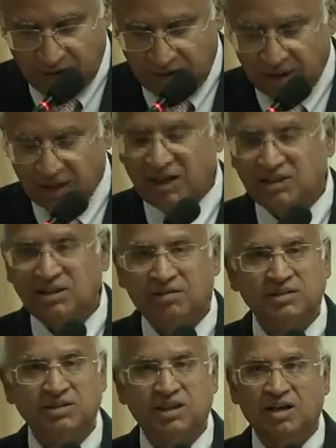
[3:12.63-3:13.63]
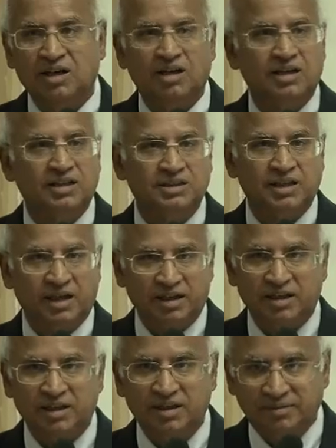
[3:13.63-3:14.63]
Unless our children are
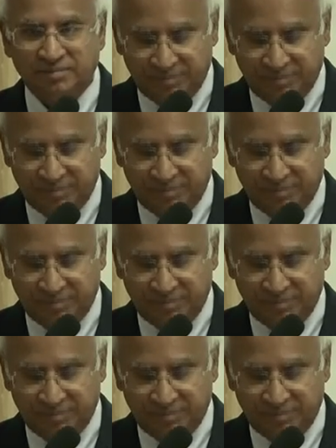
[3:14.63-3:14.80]
educated